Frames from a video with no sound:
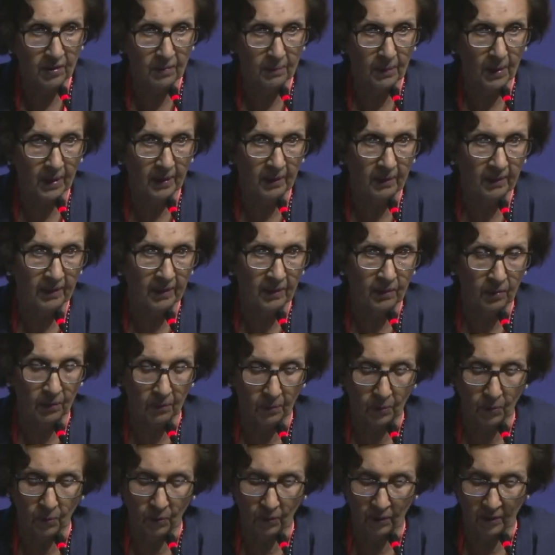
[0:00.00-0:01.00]
Margriet
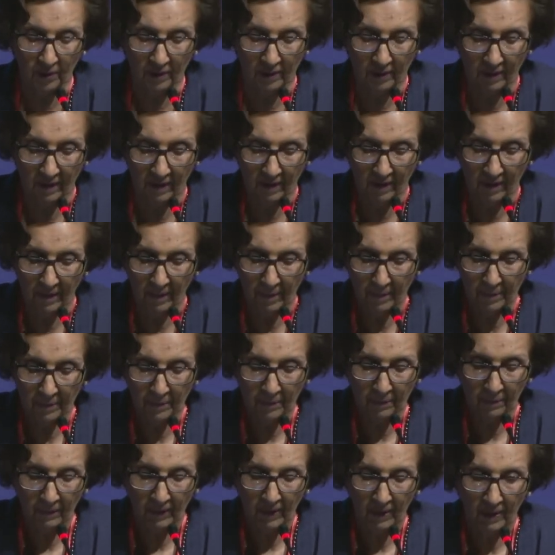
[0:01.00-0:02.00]
Award.
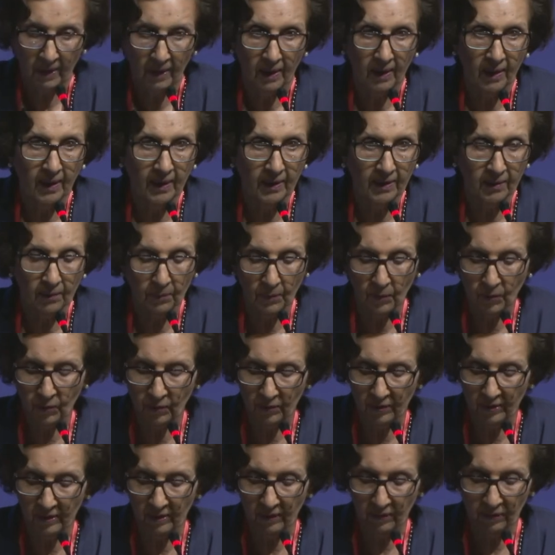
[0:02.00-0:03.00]
And
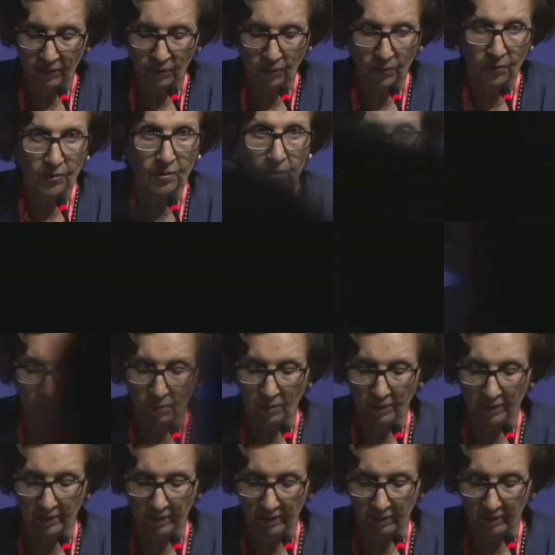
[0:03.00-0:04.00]
Mohsin, of course, who you all
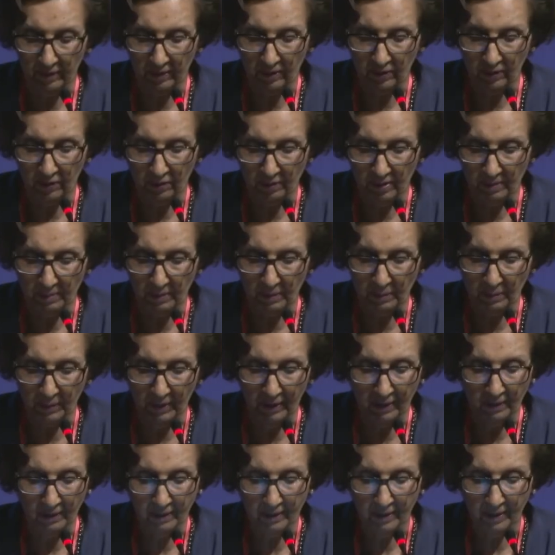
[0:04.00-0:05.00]
know extremely
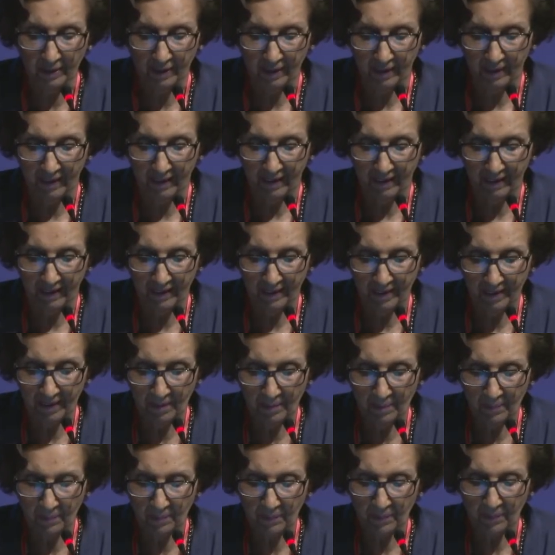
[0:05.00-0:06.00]
well,
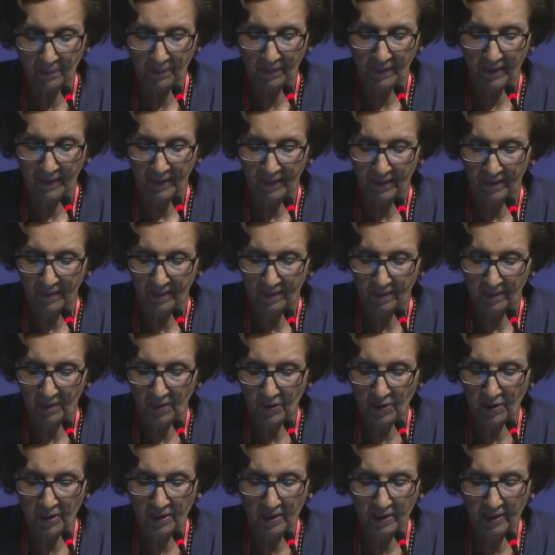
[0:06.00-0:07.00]
um,
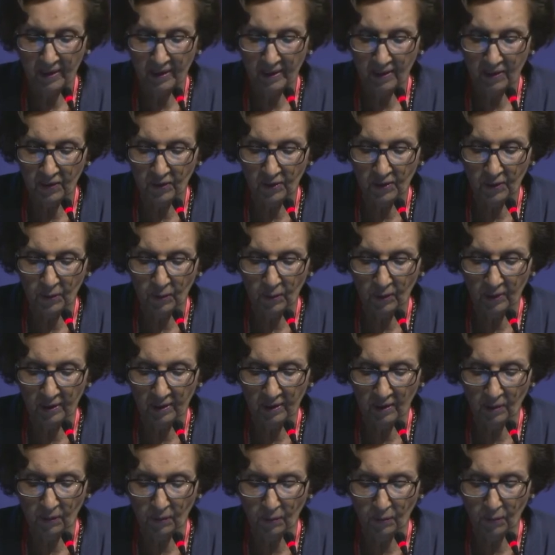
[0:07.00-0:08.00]
she, he is the author
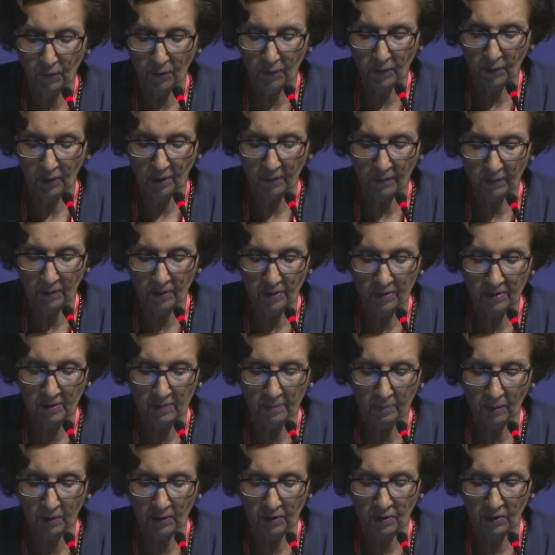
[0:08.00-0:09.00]
of four novels,
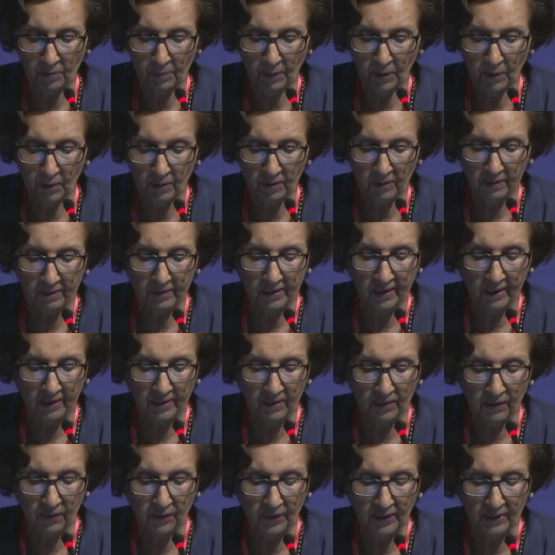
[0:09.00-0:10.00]
Moth Smoke, The
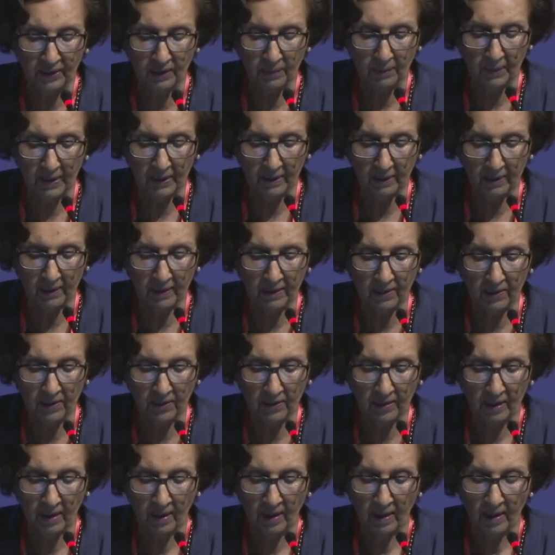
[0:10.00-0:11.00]
Reluctant Fundamentalist,
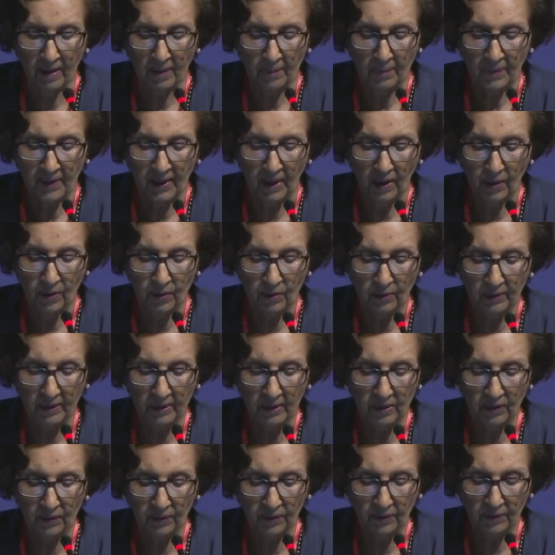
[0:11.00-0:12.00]
How to
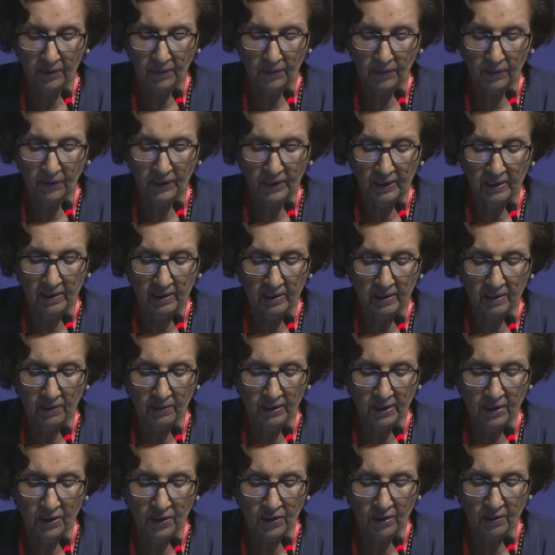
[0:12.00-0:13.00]
Get Filthy
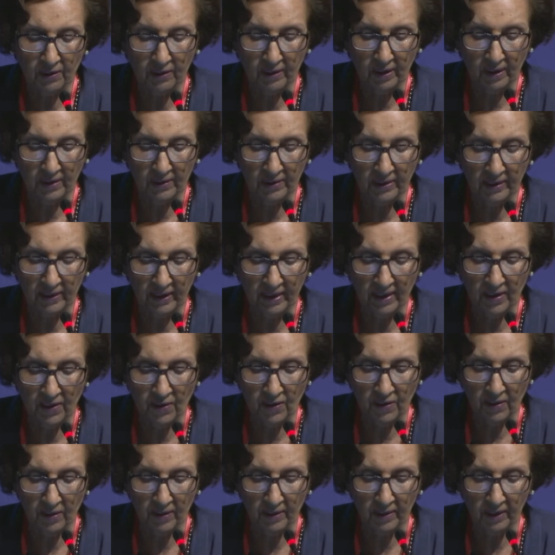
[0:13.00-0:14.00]
Rich in Rising
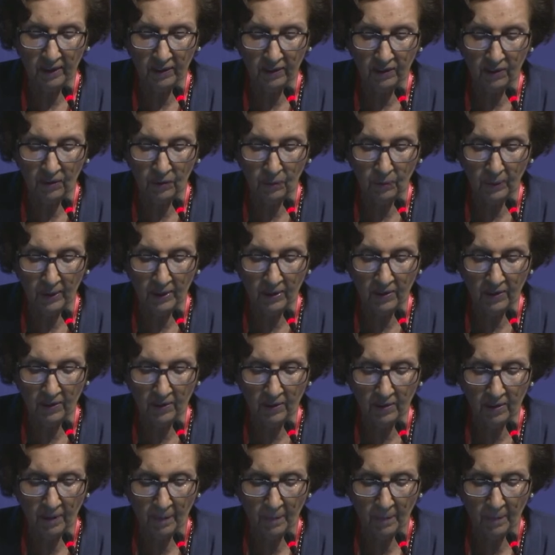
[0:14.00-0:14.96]
Asia and Exit West,